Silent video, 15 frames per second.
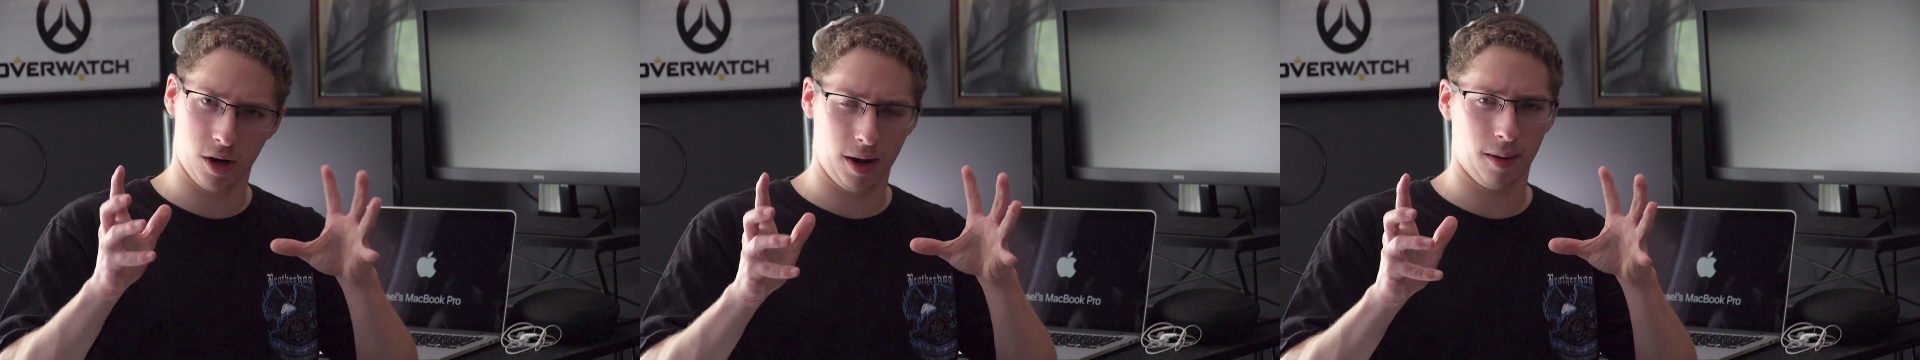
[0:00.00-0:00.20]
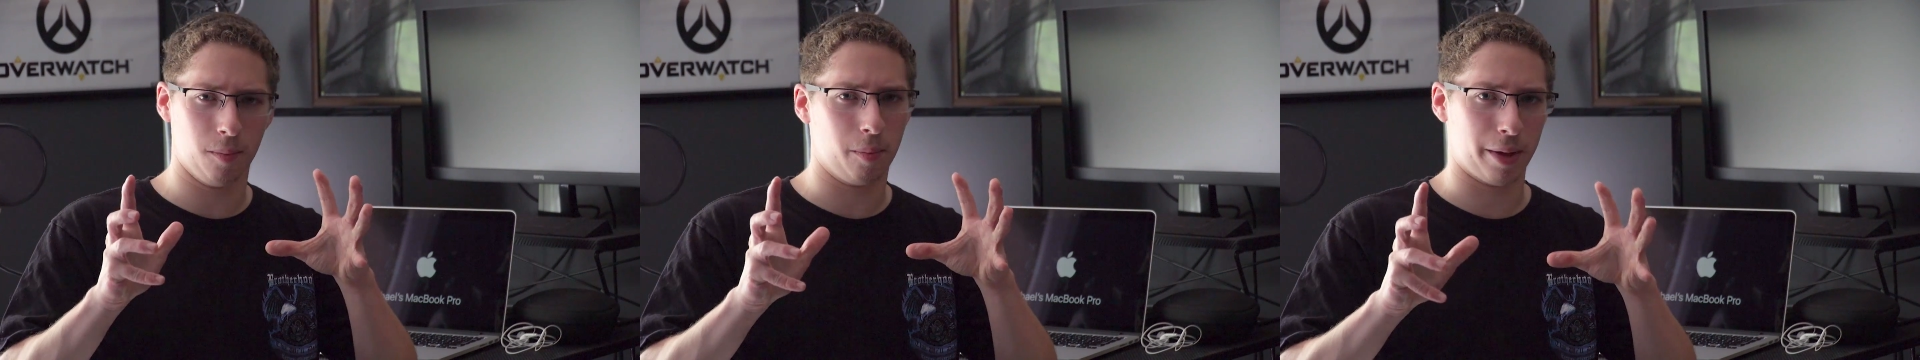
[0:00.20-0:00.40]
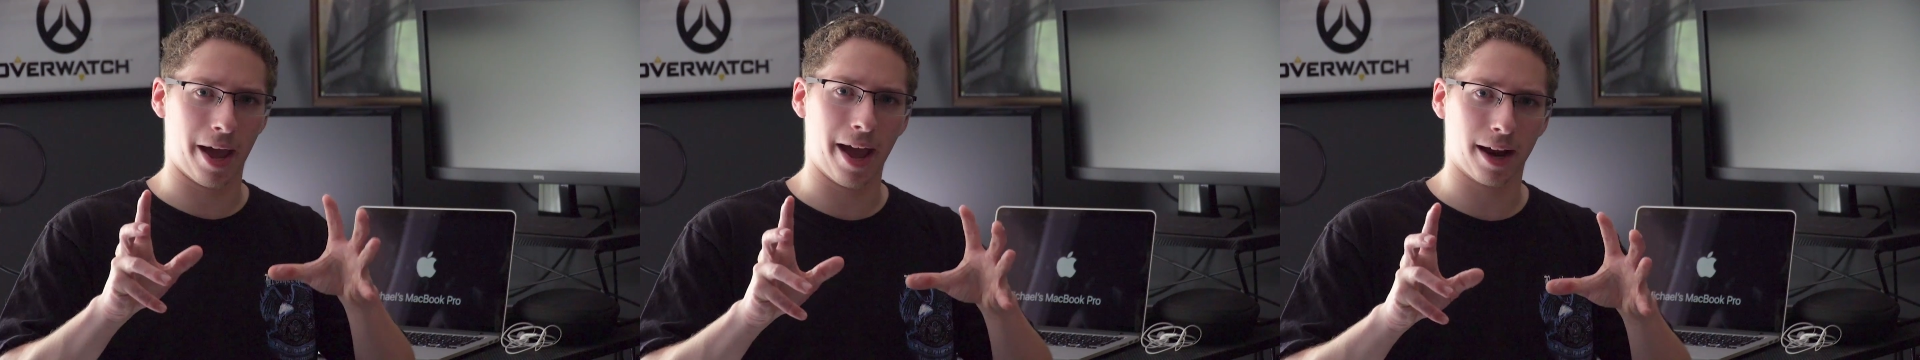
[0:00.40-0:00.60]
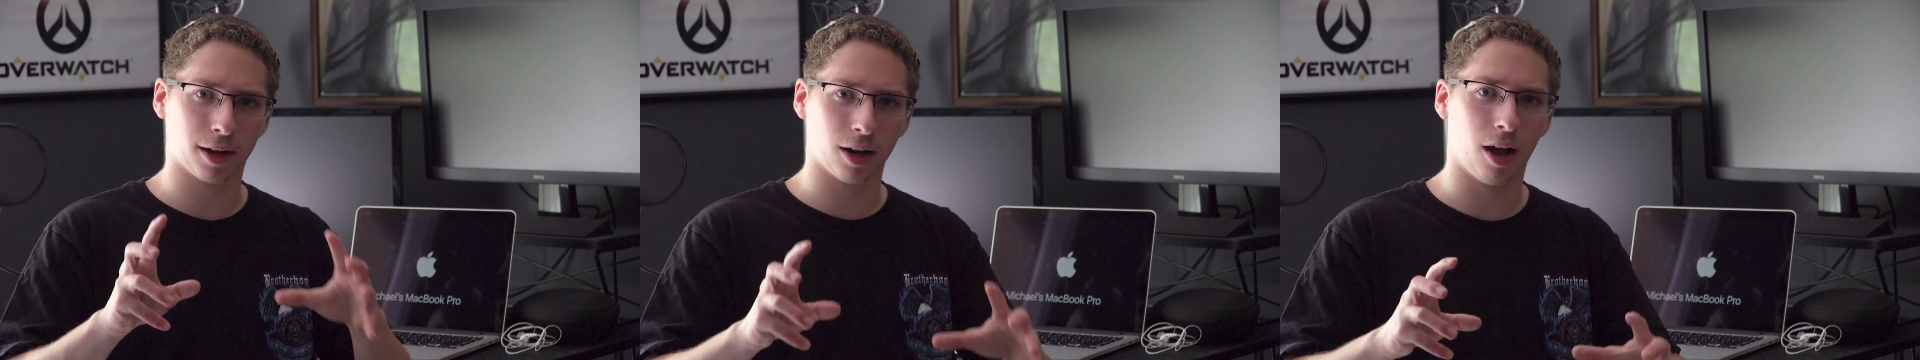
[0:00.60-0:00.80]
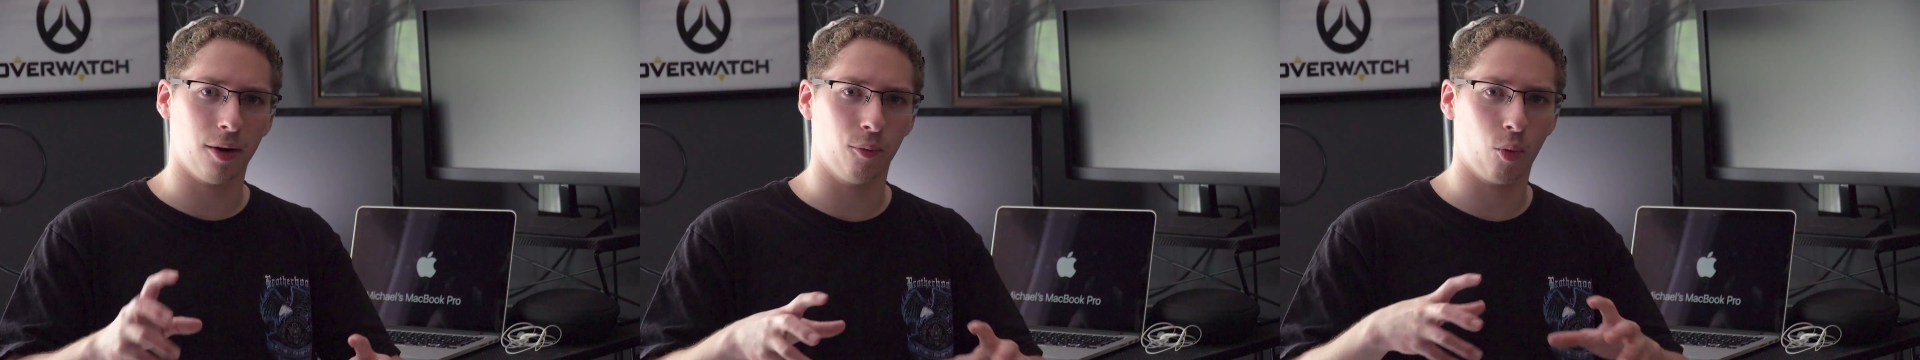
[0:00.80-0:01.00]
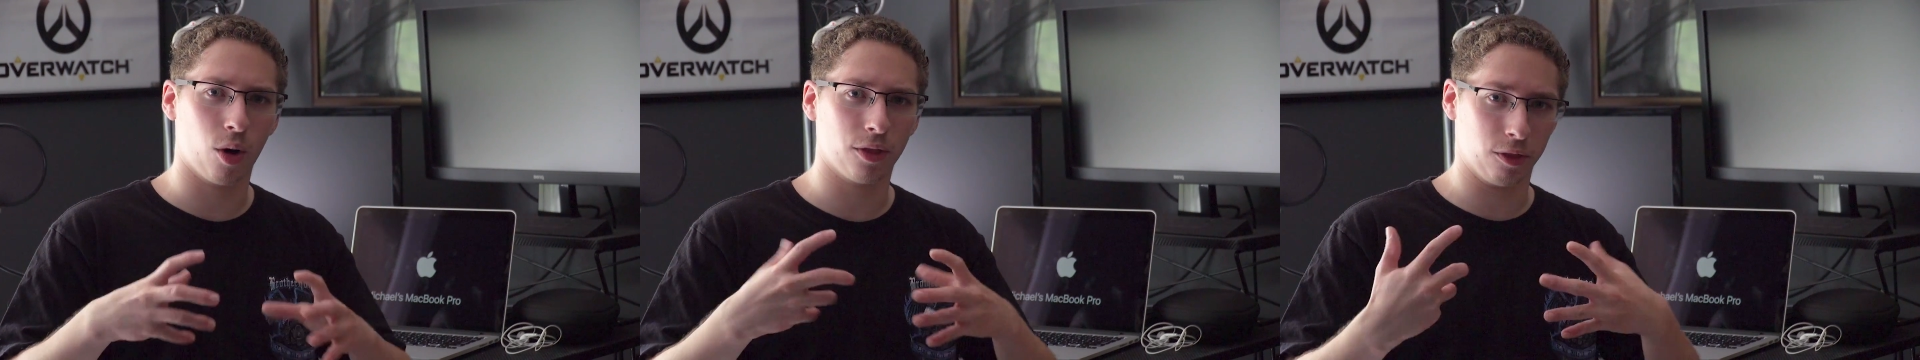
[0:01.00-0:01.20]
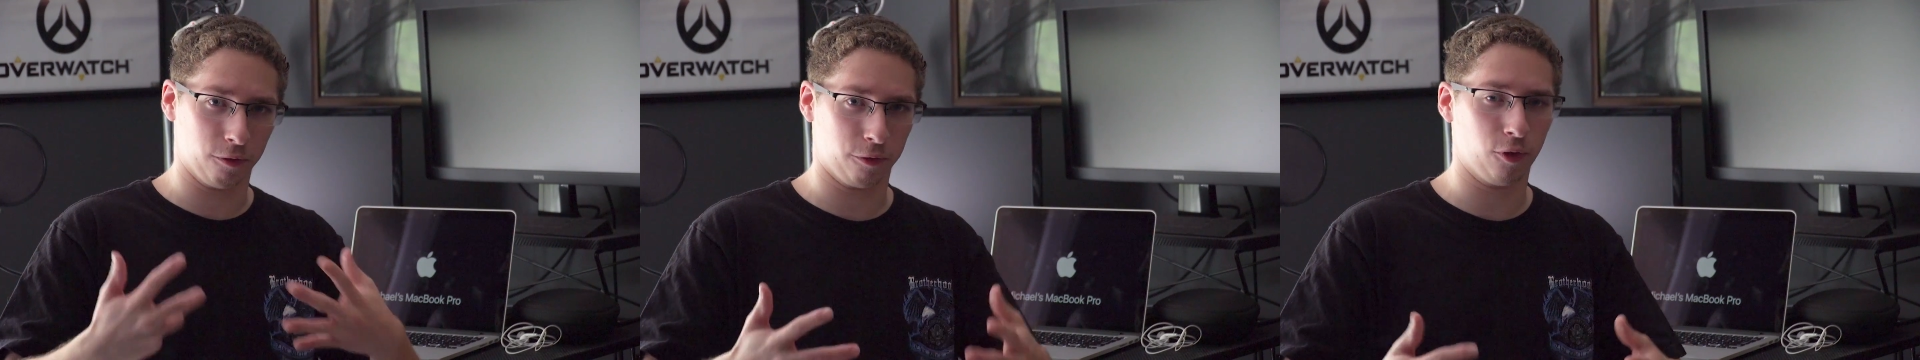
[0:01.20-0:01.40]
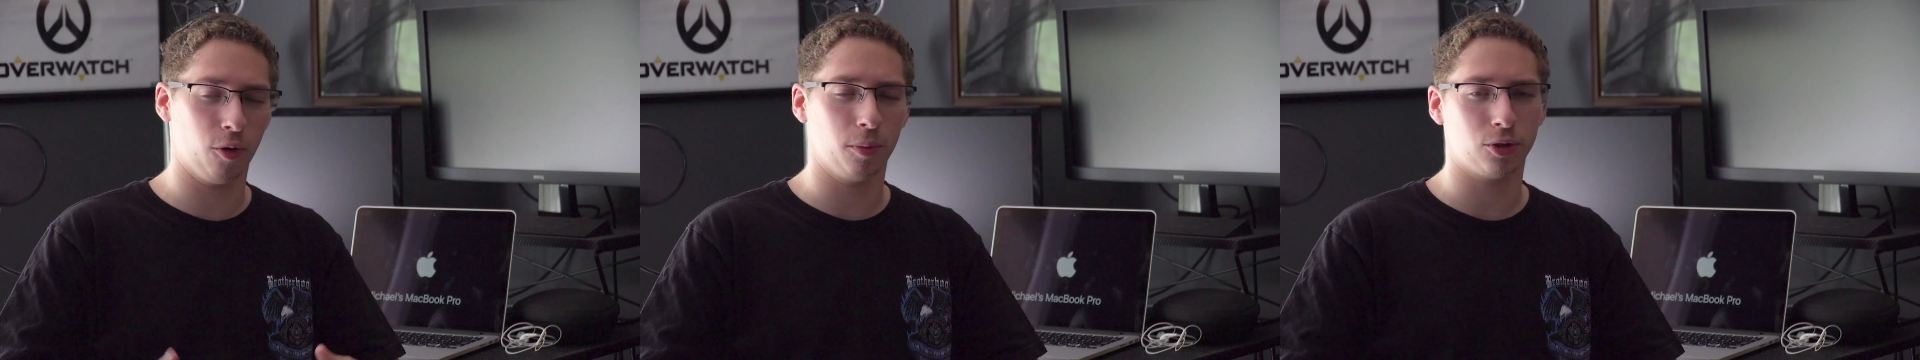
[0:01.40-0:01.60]
impact on what the
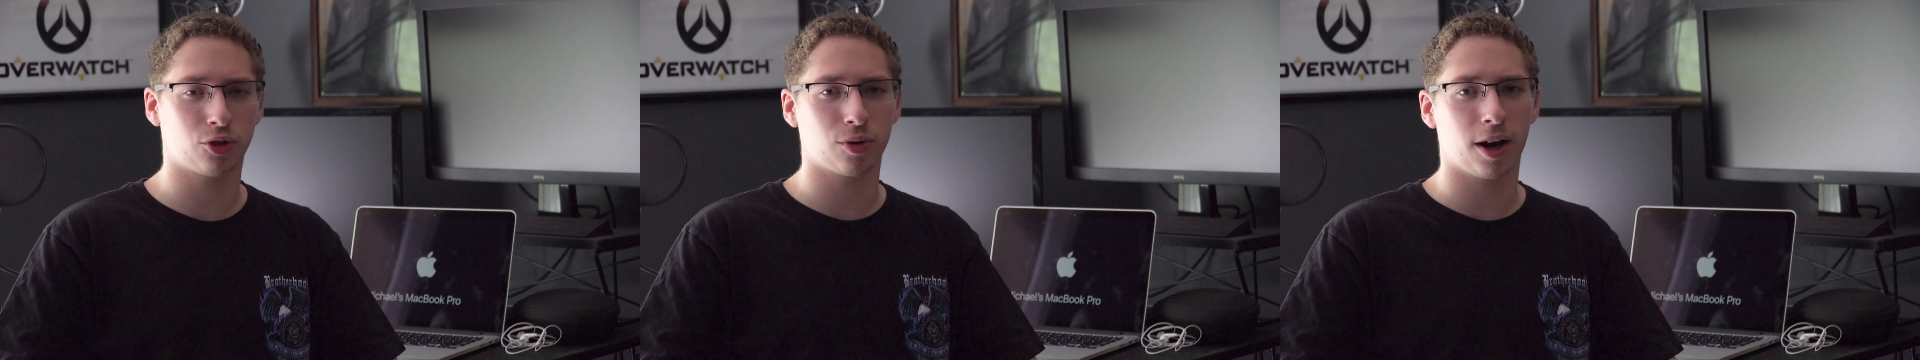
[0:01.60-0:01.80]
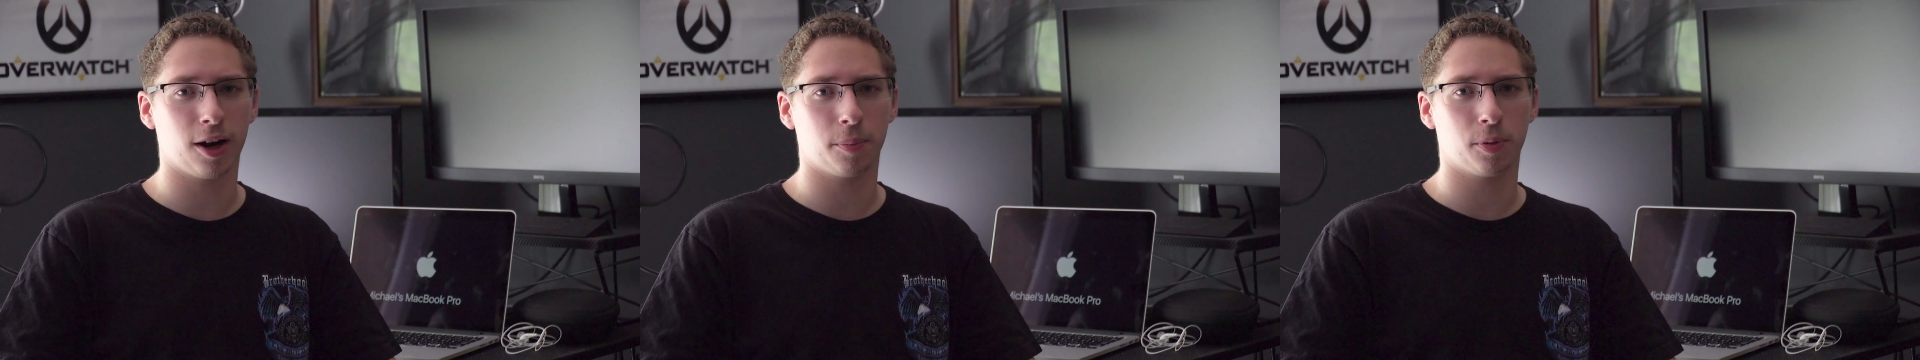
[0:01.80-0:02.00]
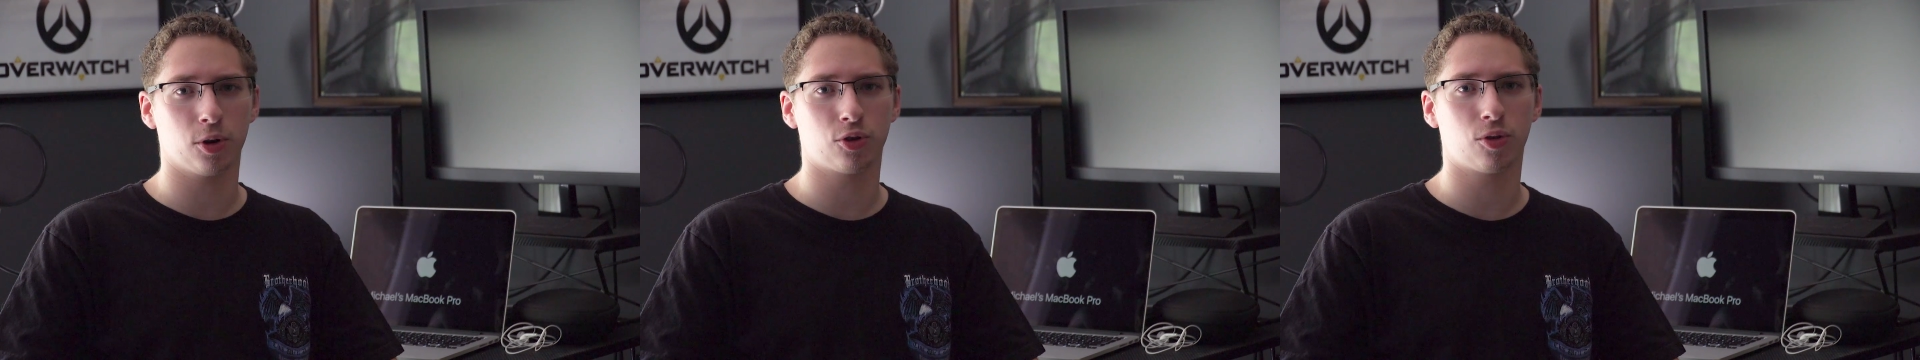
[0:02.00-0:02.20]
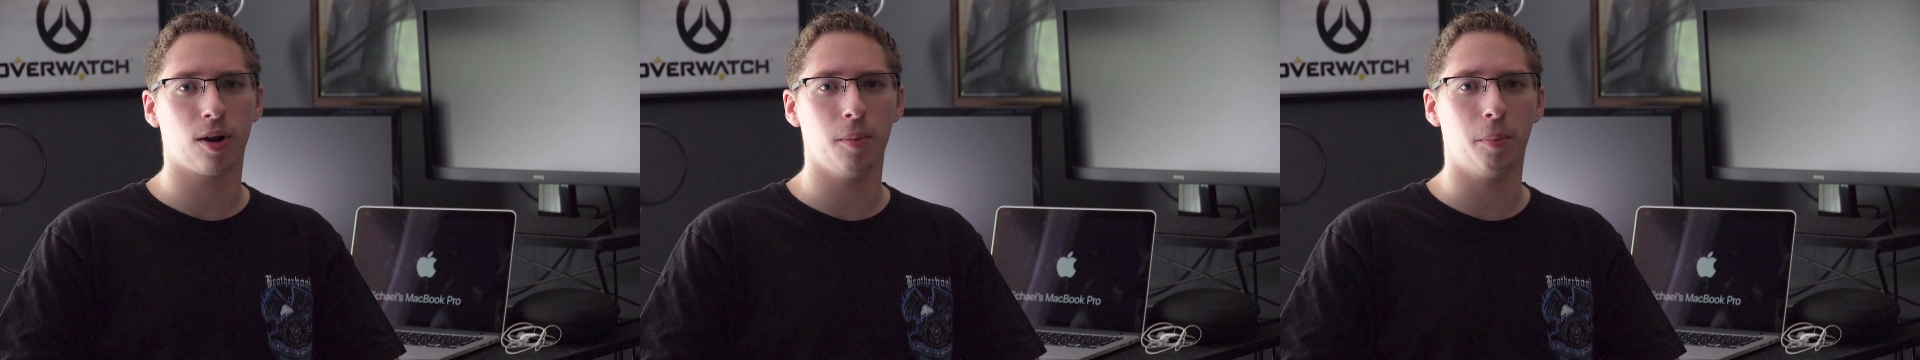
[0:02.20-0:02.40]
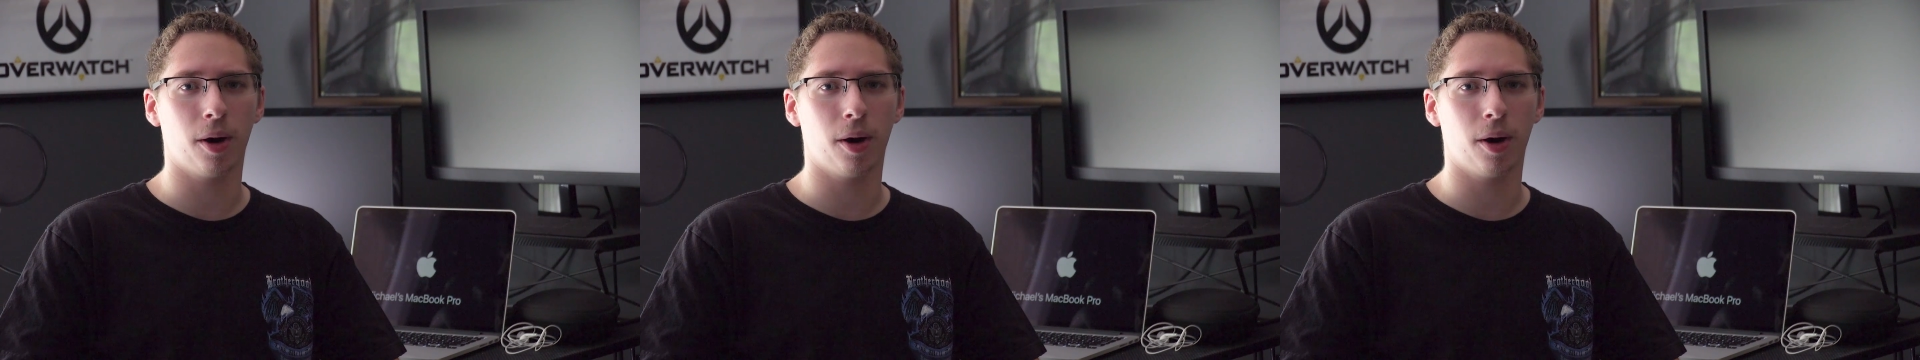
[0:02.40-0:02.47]
film was trying to portray,